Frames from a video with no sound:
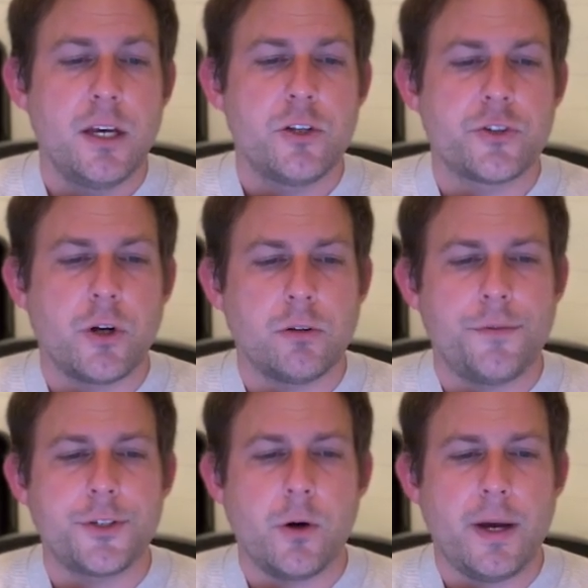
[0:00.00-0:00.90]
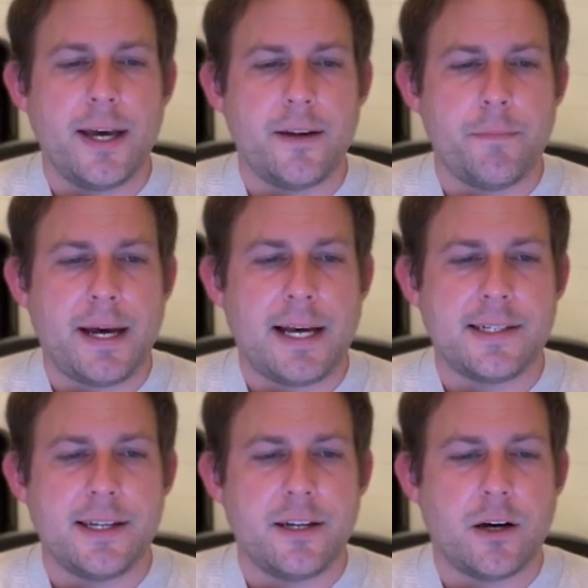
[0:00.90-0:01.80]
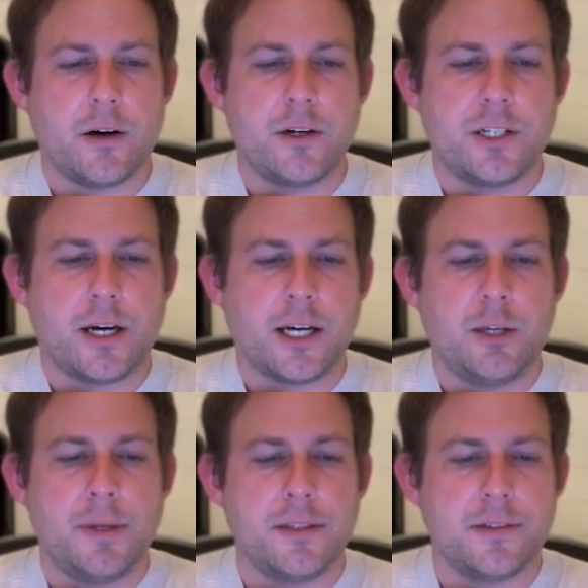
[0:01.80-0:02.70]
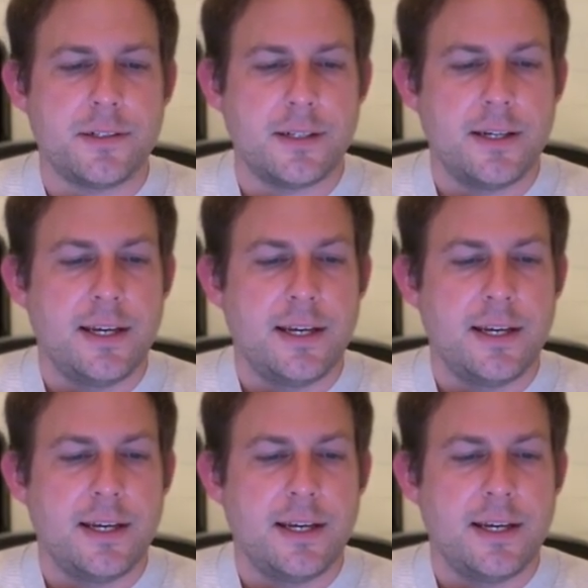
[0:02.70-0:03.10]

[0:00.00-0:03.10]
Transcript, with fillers: So let's go ahead and pass in our documents